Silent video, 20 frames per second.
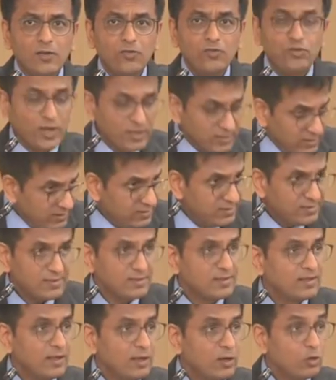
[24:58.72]

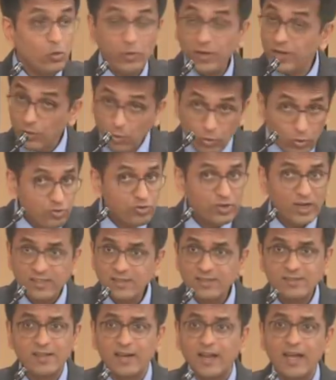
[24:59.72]
Judges, including good
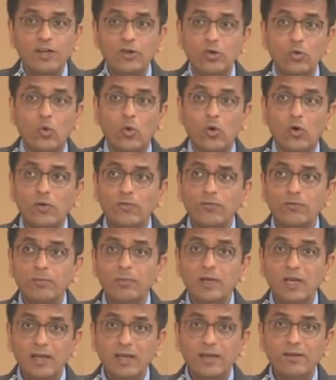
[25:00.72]
judges that I know of,
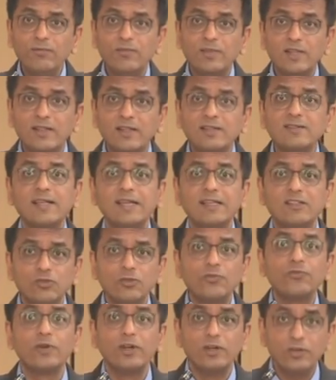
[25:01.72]
believe that the sense
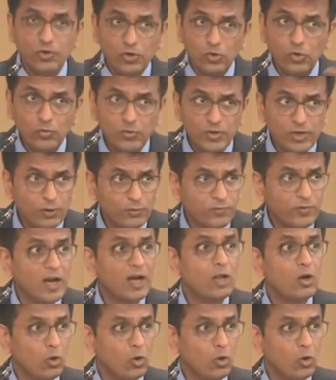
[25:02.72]
of continuity of our